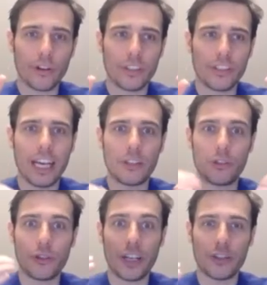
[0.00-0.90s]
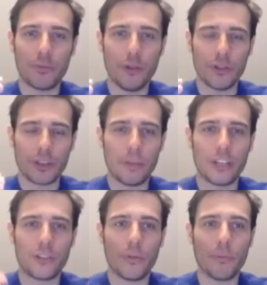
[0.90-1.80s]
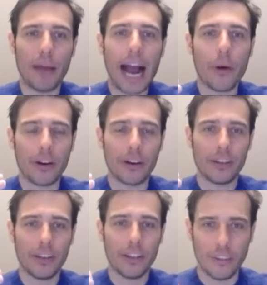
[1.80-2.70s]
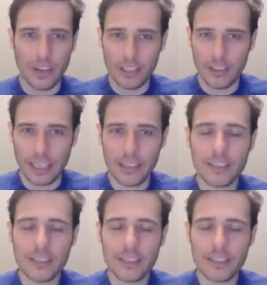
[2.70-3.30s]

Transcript: It's here to transmute, I'm here to empower, right? You get it?